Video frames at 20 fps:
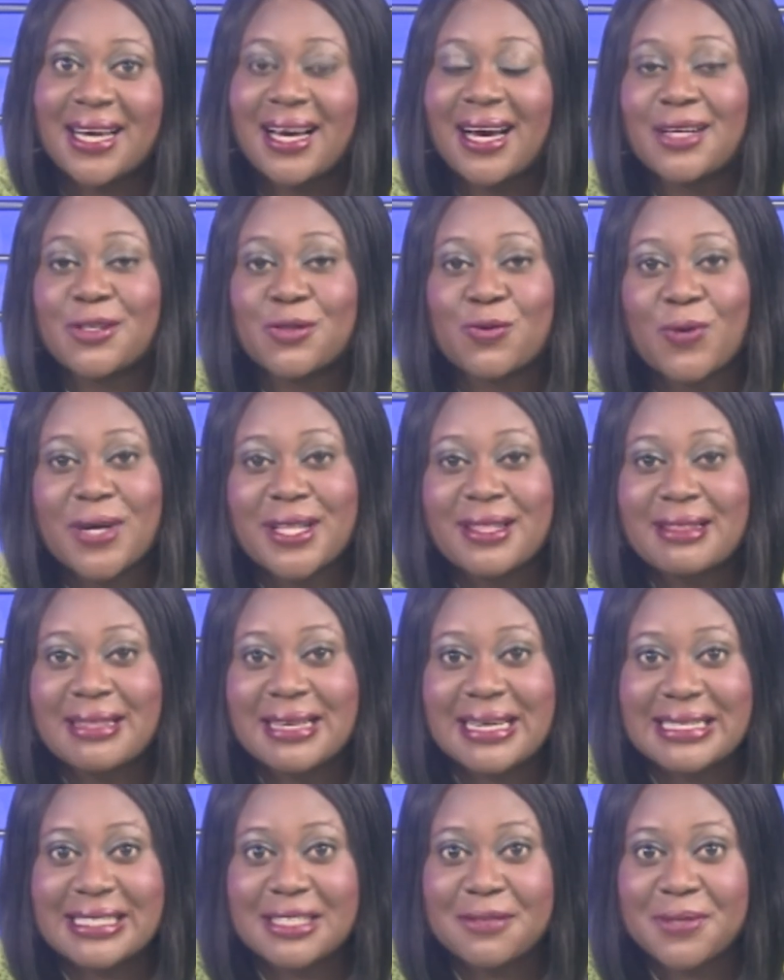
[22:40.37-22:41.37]
At
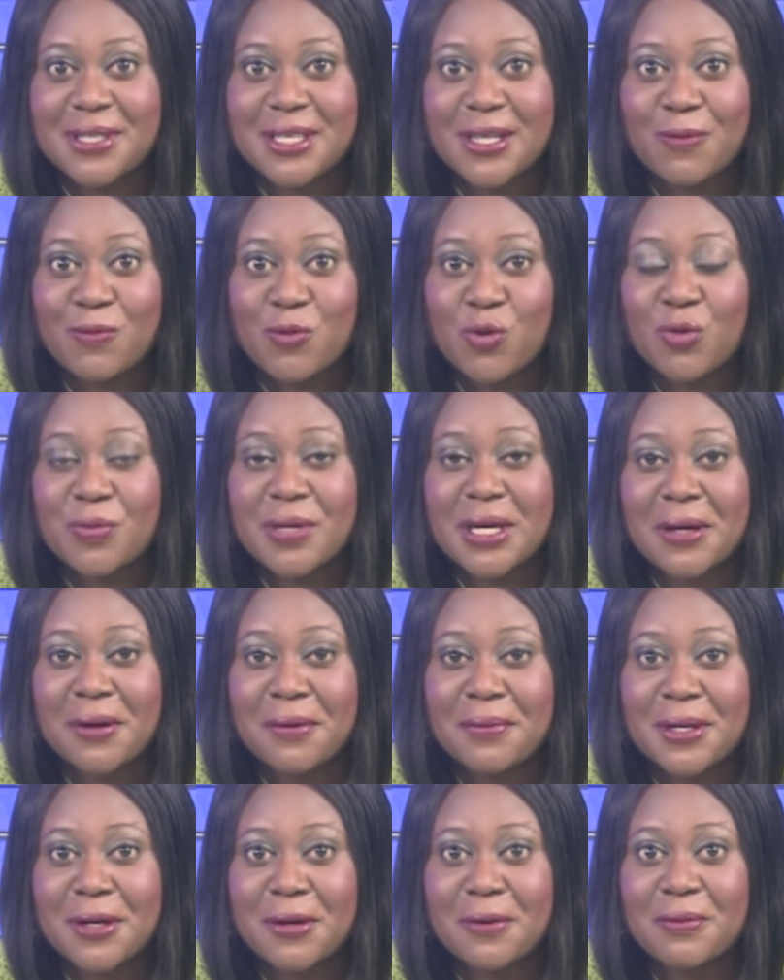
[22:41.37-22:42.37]
1:30 p.m, we'll be
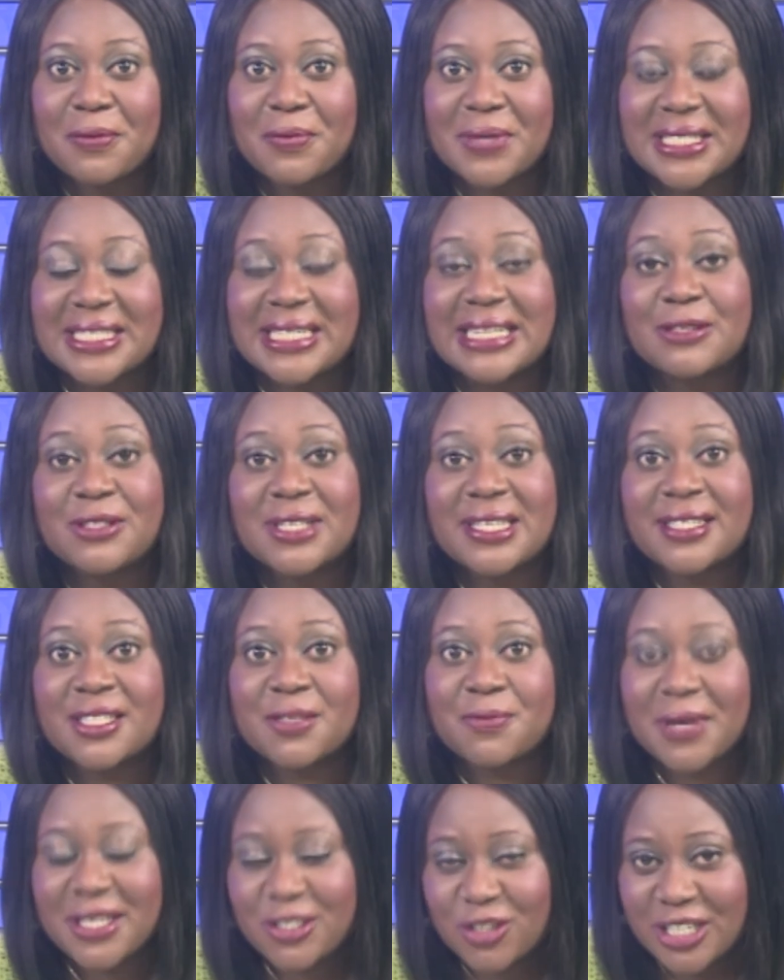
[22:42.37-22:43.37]
coming up with a
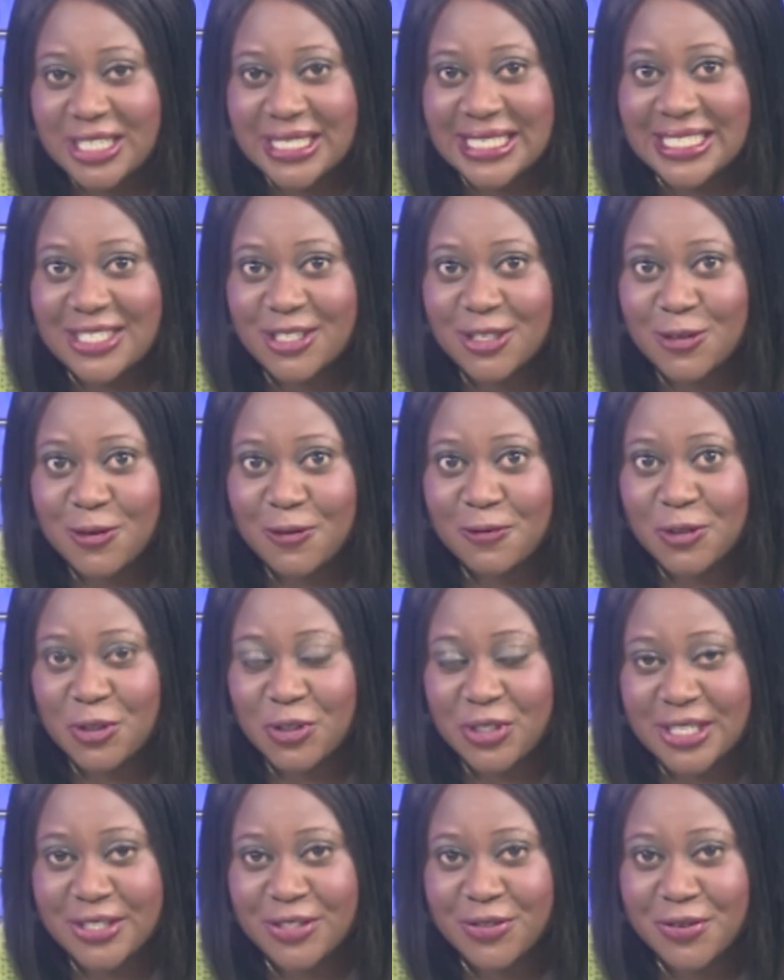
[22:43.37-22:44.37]
special edition of
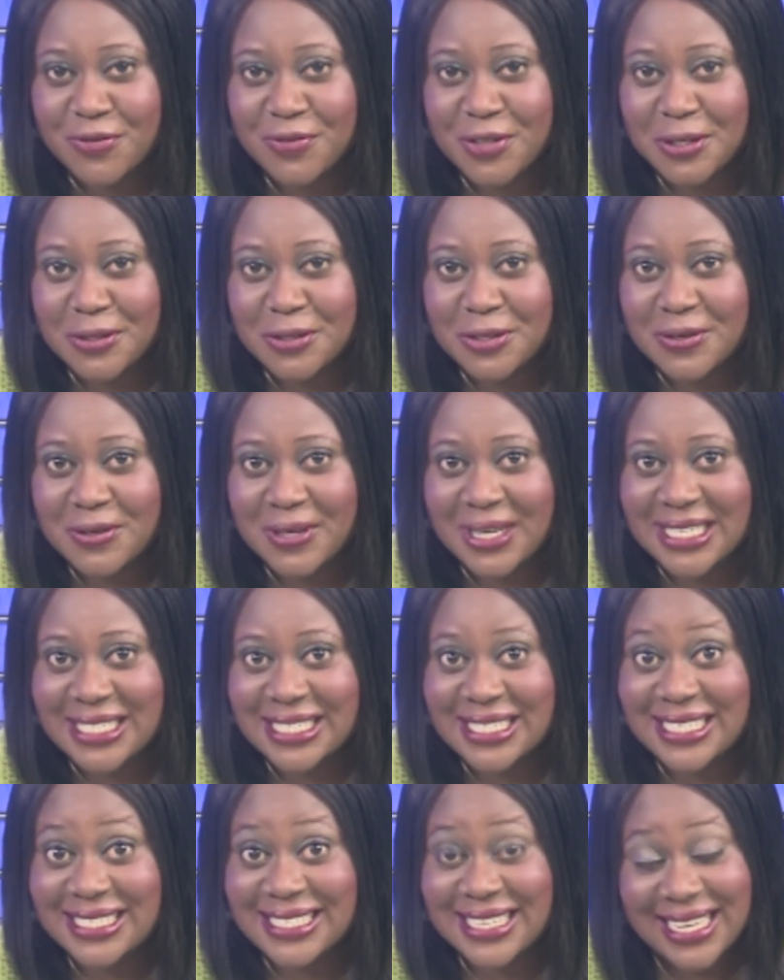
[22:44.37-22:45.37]
today's review to look
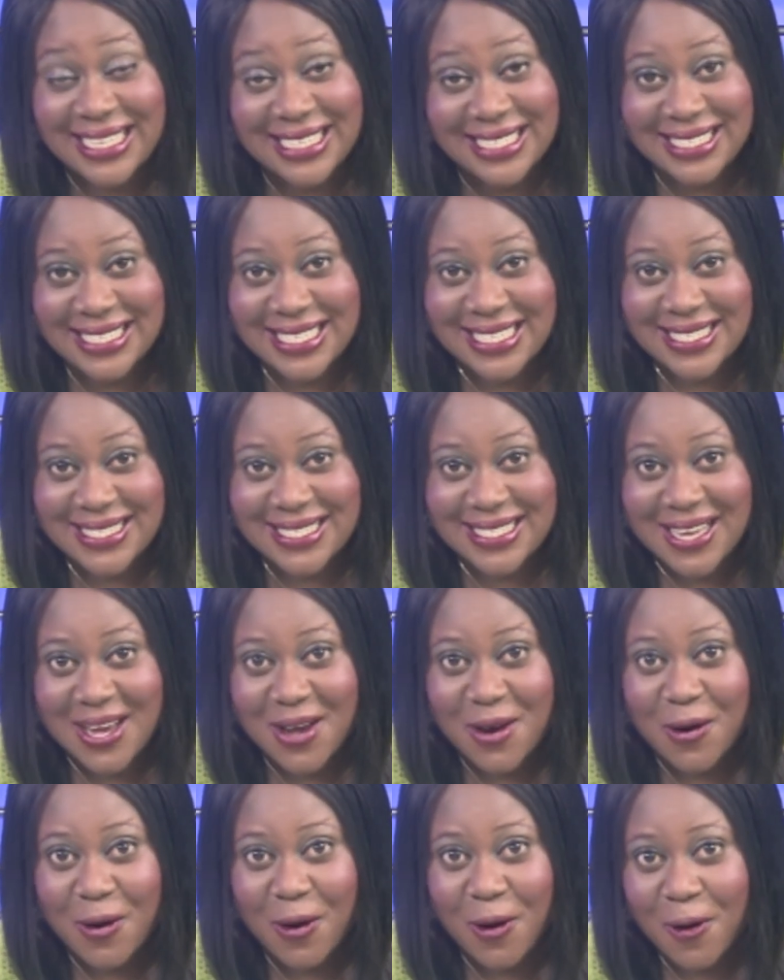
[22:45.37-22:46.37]
at an analysis
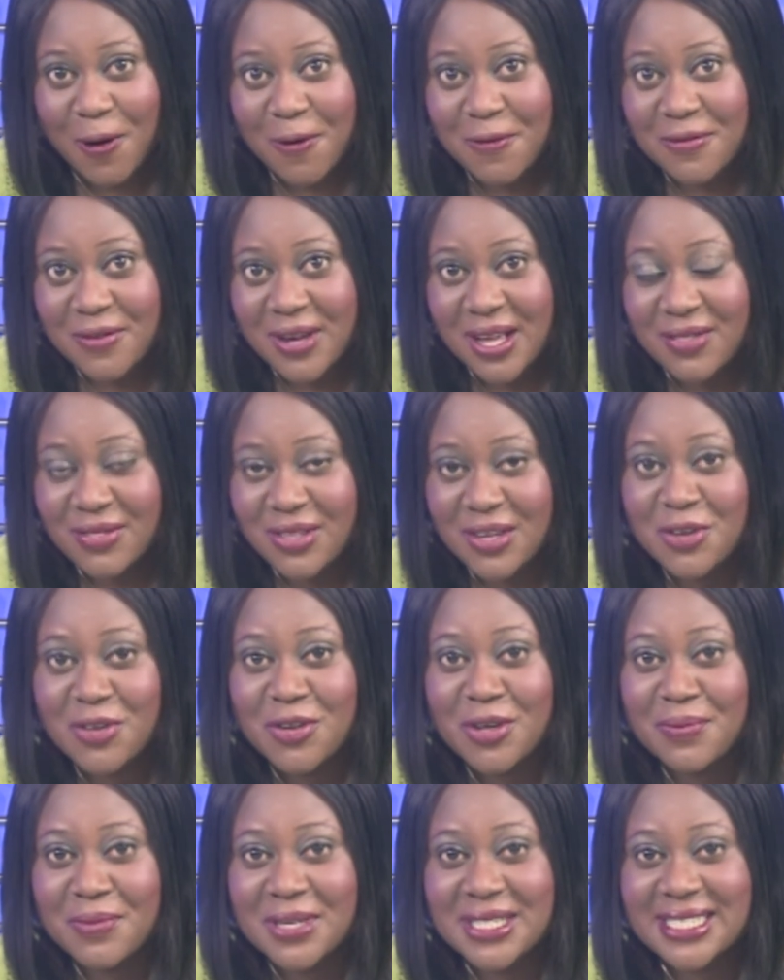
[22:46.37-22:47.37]
of the New
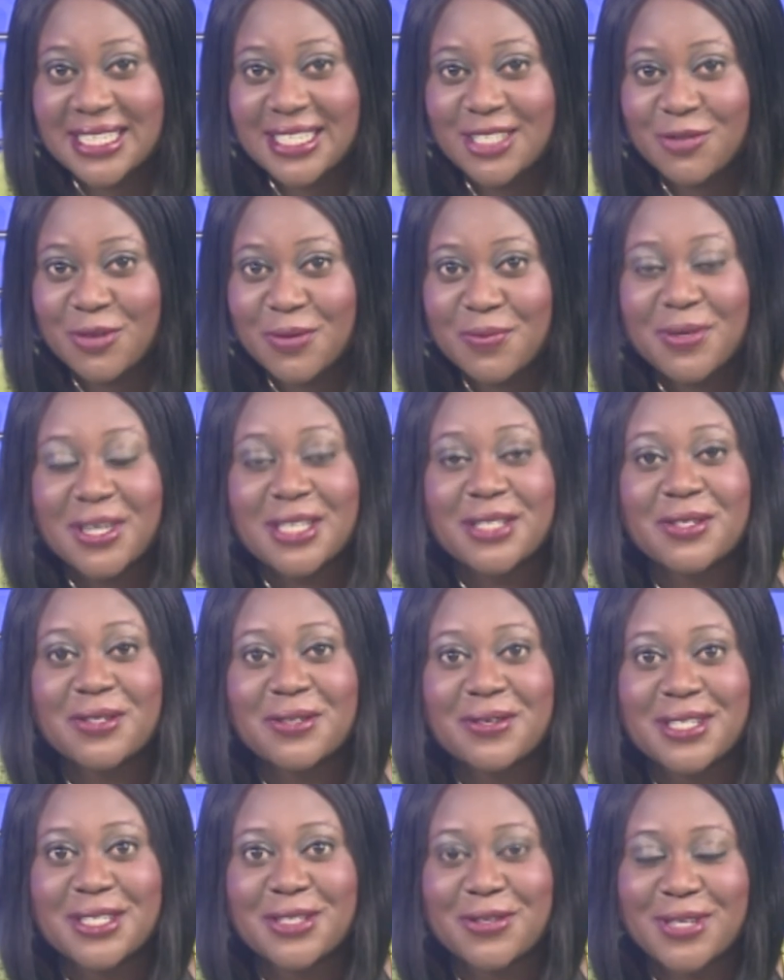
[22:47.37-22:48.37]
Year message from Pastor
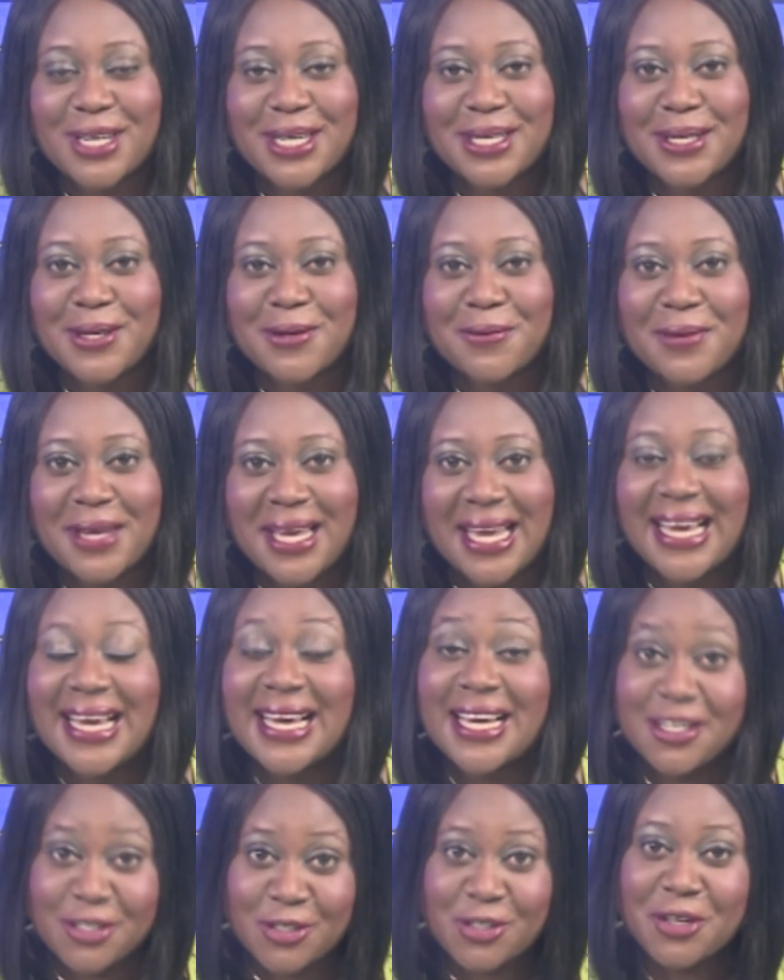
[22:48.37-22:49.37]
Chris Oyakilome.
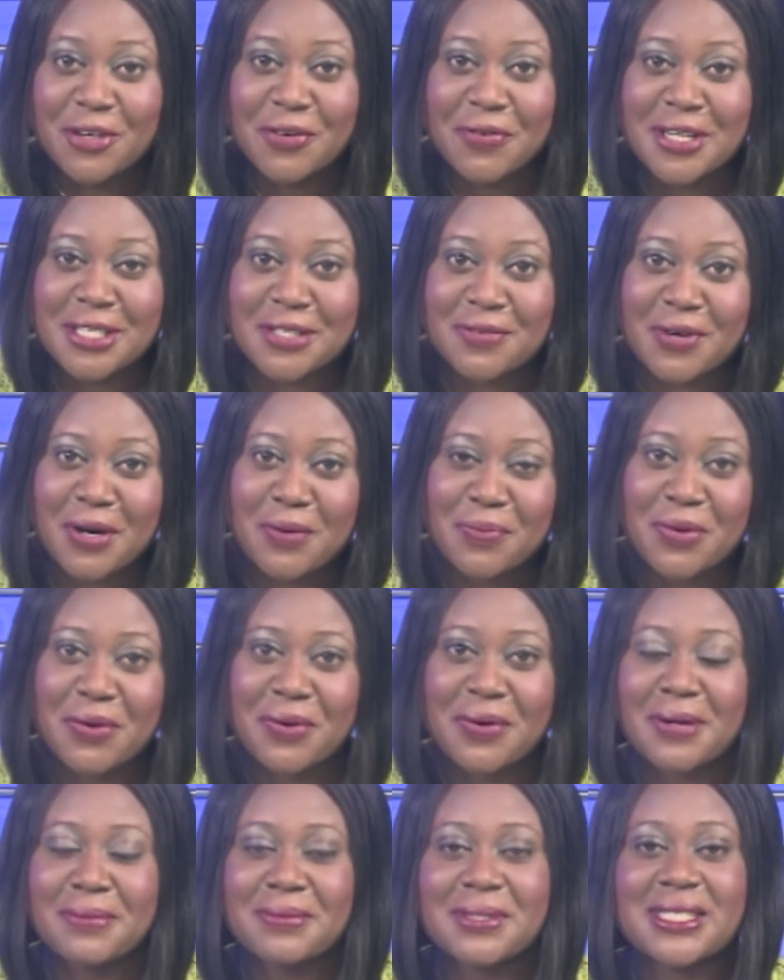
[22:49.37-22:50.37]
Enjoy the rest of our
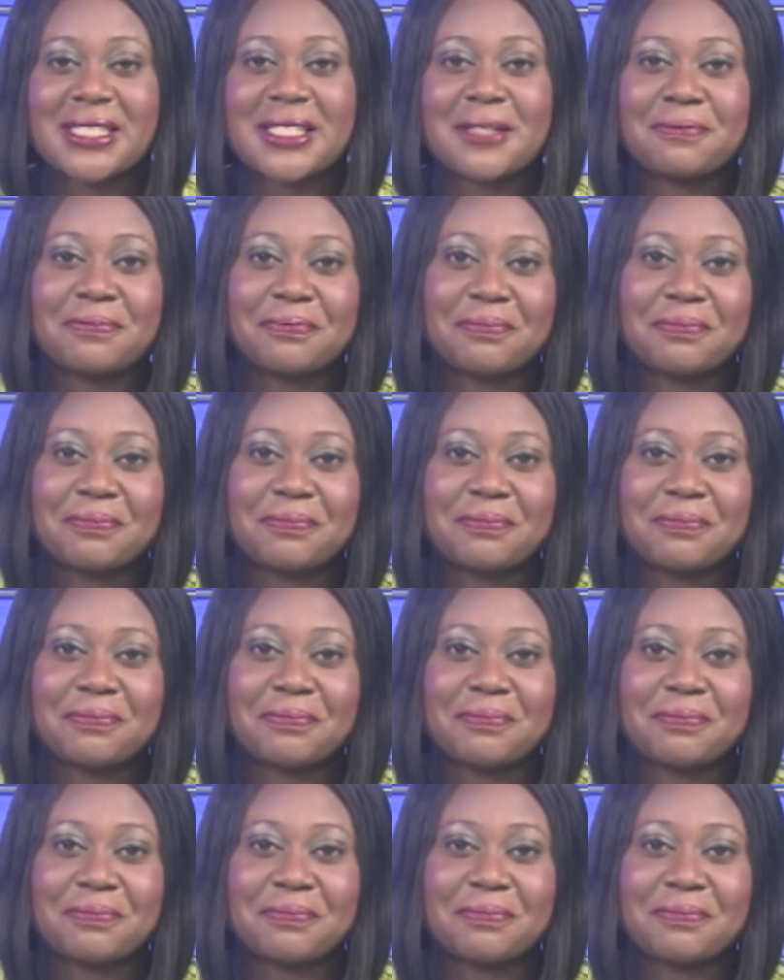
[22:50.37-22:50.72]
programs.